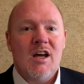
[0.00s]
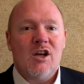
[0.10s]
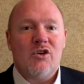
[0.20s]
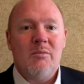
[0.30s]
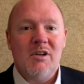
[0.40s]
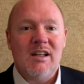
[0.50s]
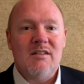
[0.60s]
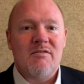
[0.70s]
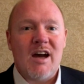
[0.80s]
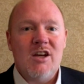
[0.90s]
criminal
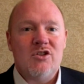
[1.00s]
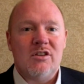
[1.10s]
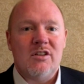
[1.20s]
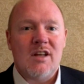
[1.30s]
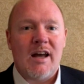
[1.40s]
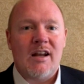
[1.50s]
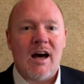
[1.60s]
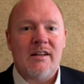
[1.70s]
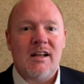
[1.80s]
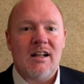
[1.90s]
invasion
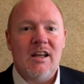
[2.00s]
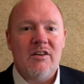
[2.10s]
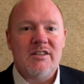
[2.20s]
and the clear